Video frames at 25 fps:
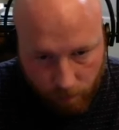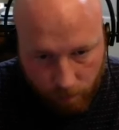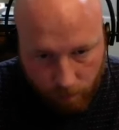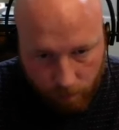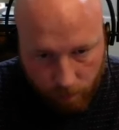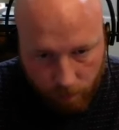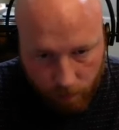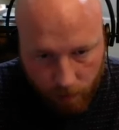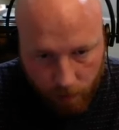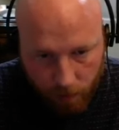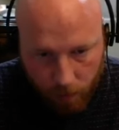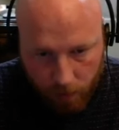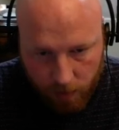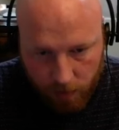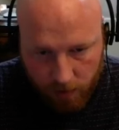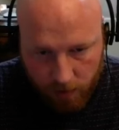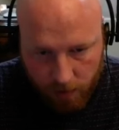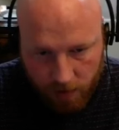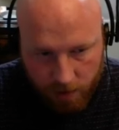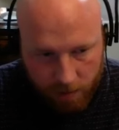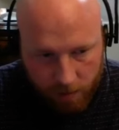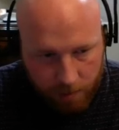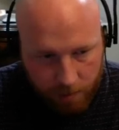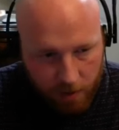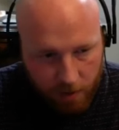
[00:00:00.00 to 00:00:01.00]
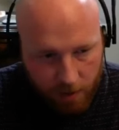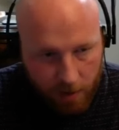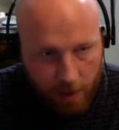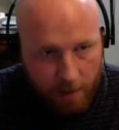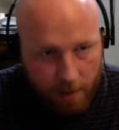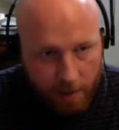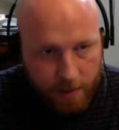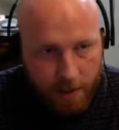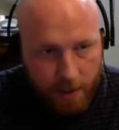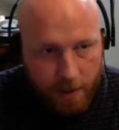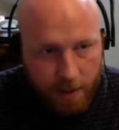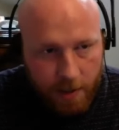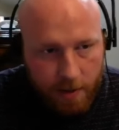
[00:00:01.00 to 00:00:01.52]
We'll use a simple
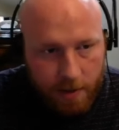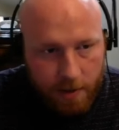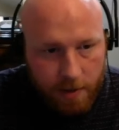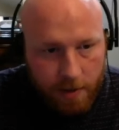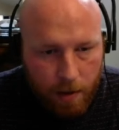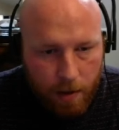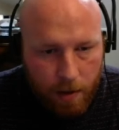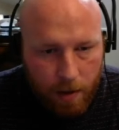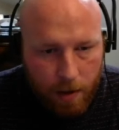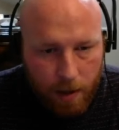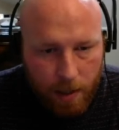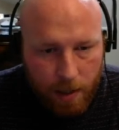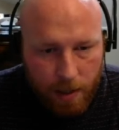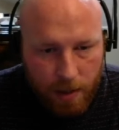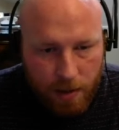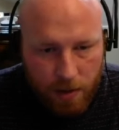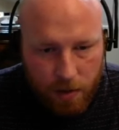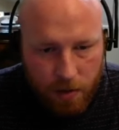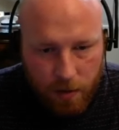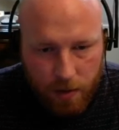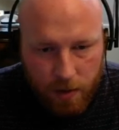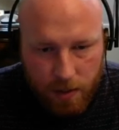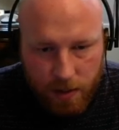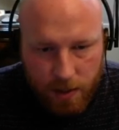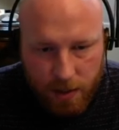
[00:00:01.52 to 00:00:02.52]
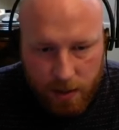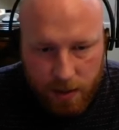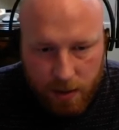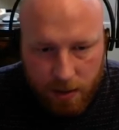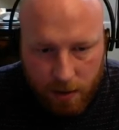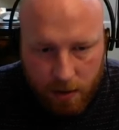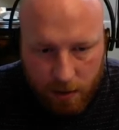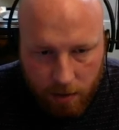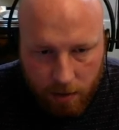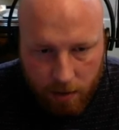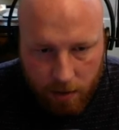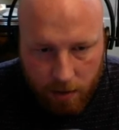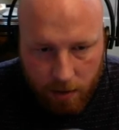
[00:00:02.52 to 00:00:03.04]
lambda. And so this
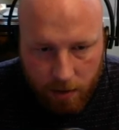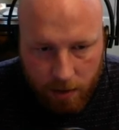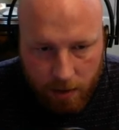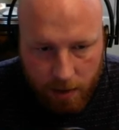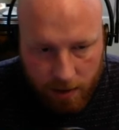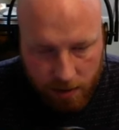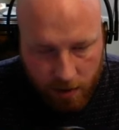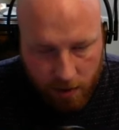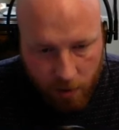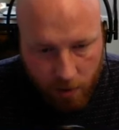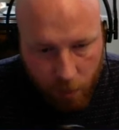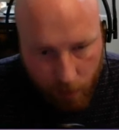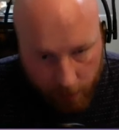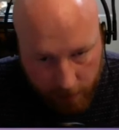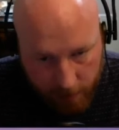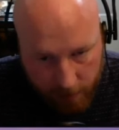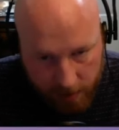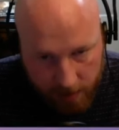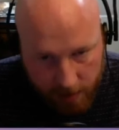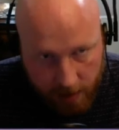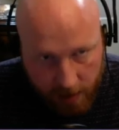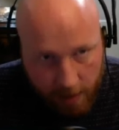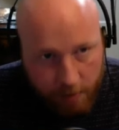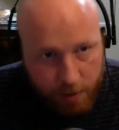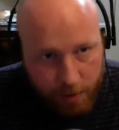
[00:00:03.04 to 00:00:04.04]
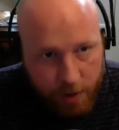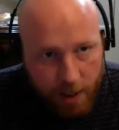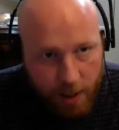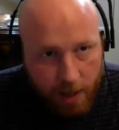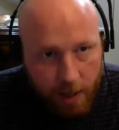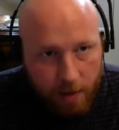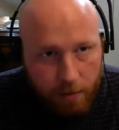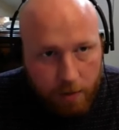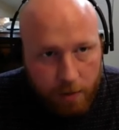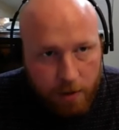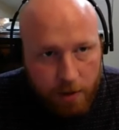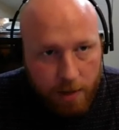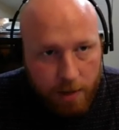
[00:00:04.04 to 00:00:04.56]
is a query
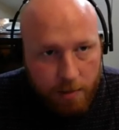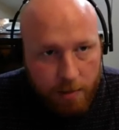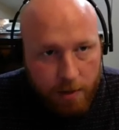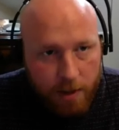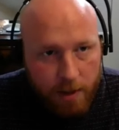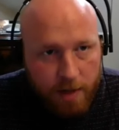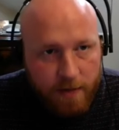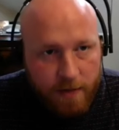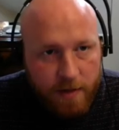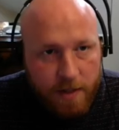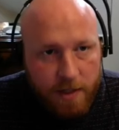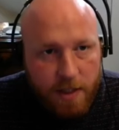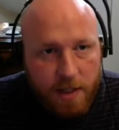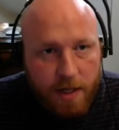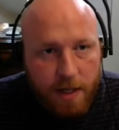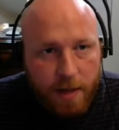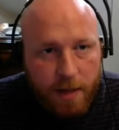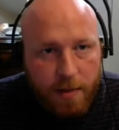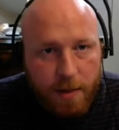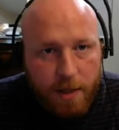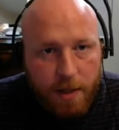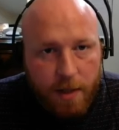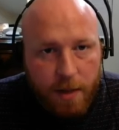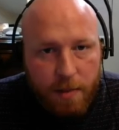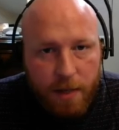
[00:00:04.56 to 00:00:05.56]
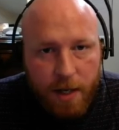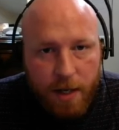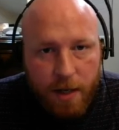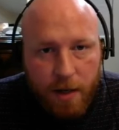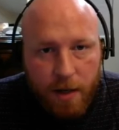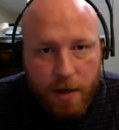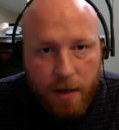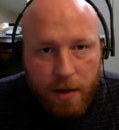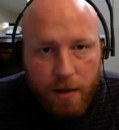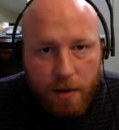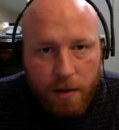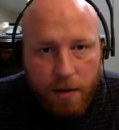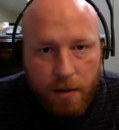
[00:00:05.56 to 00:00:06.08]
snapshot, which I believe is the same as up
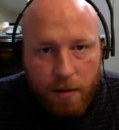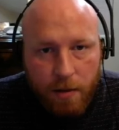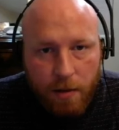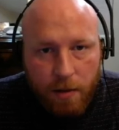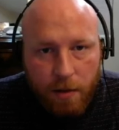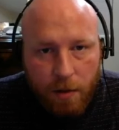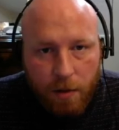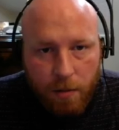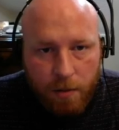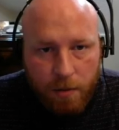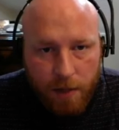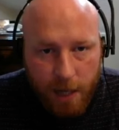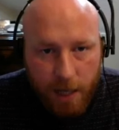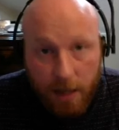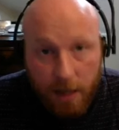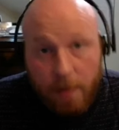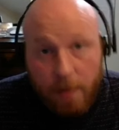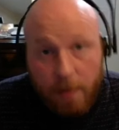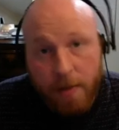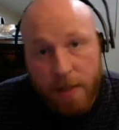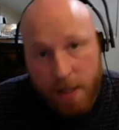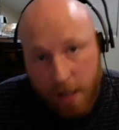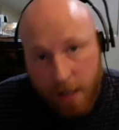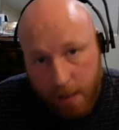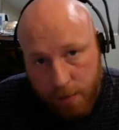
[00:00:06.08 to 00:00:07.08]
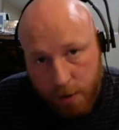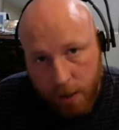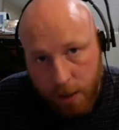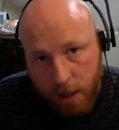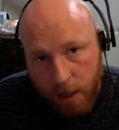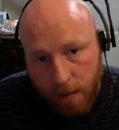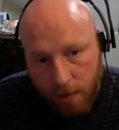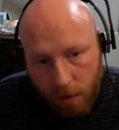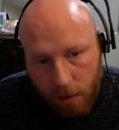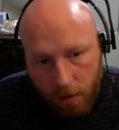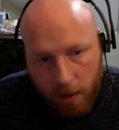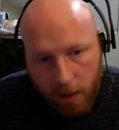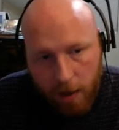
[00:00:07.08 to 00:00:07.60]
here. Nope, document snapshot.
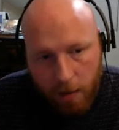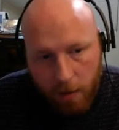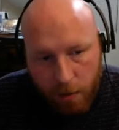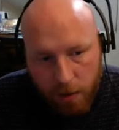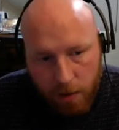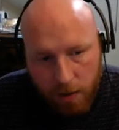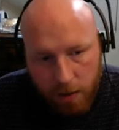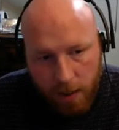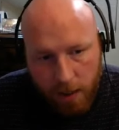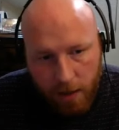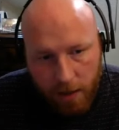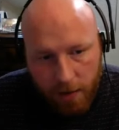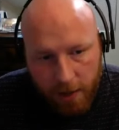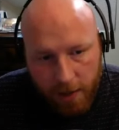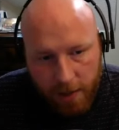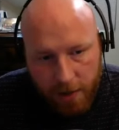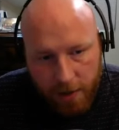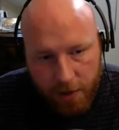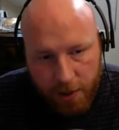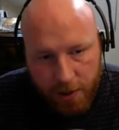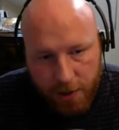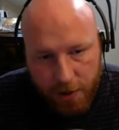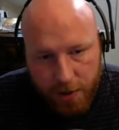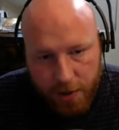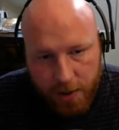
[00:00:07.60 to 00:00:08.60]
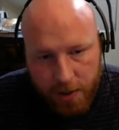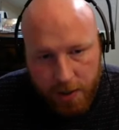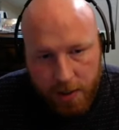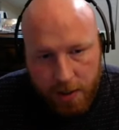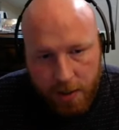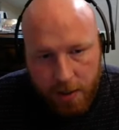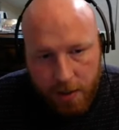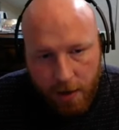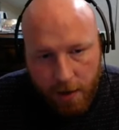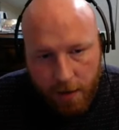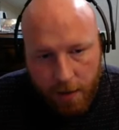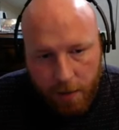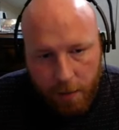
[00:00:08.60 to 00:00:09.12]
Okay, we'll see how that changes.
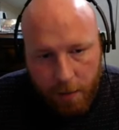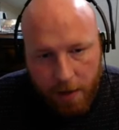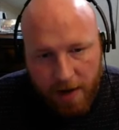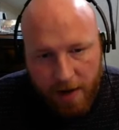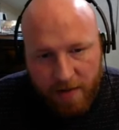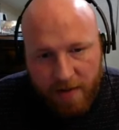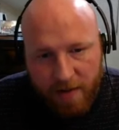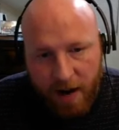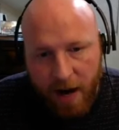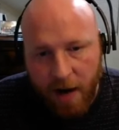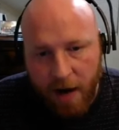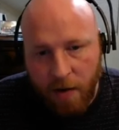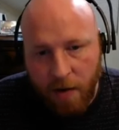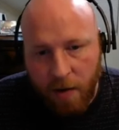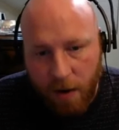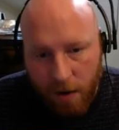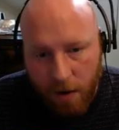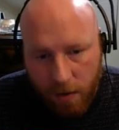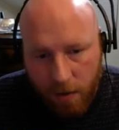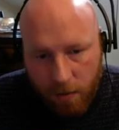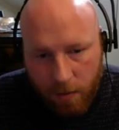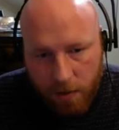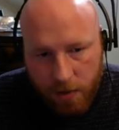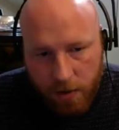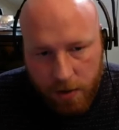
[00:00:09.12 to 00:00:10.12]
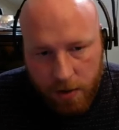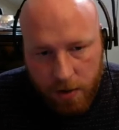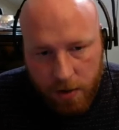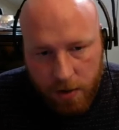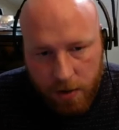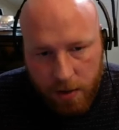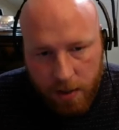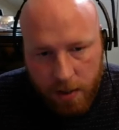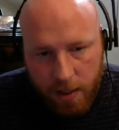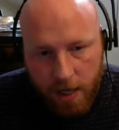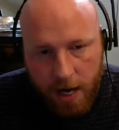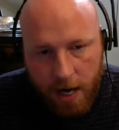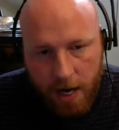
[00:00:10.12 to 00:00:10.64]
And then we have error, which is
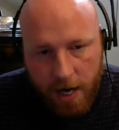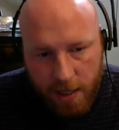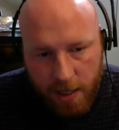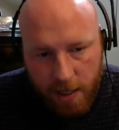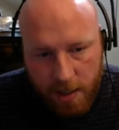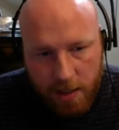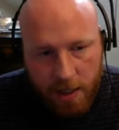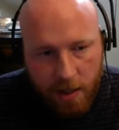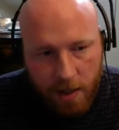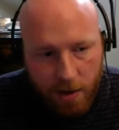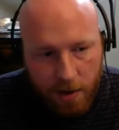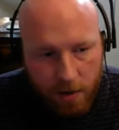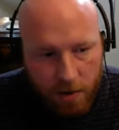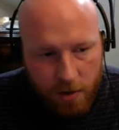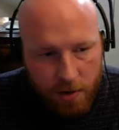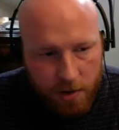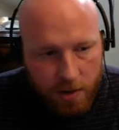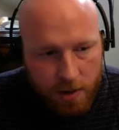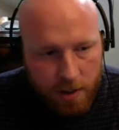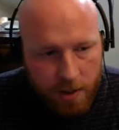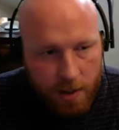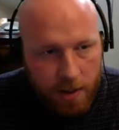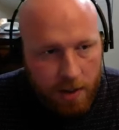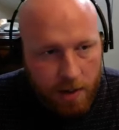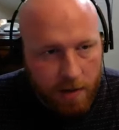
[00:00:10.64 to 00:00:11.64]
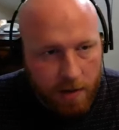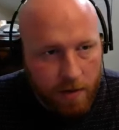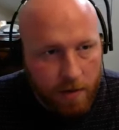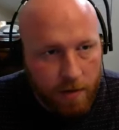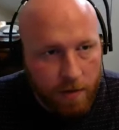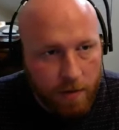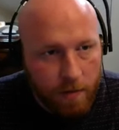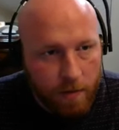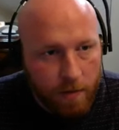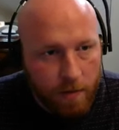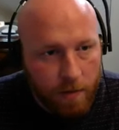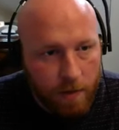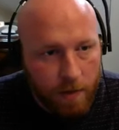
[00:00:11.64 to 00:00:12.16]
an NS error, just like
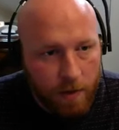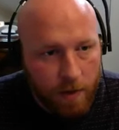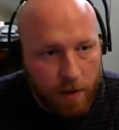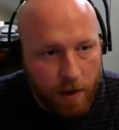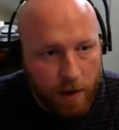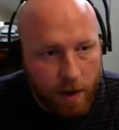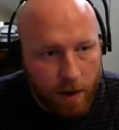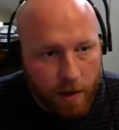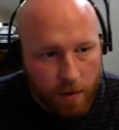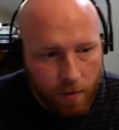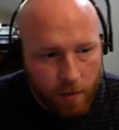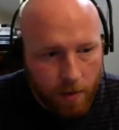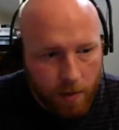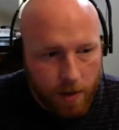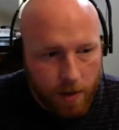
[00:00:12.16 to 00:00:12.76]
the other one.